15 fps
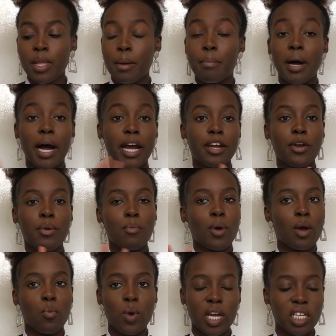But I don't wear
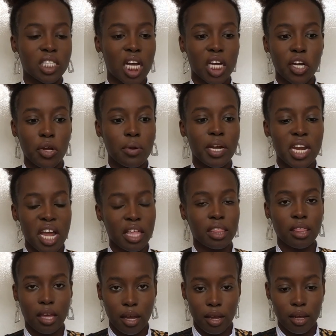wigs. I know
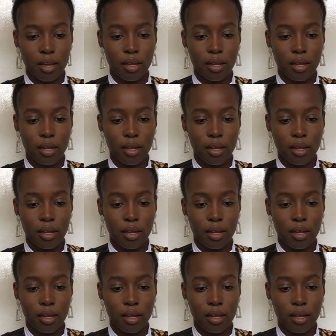nothing.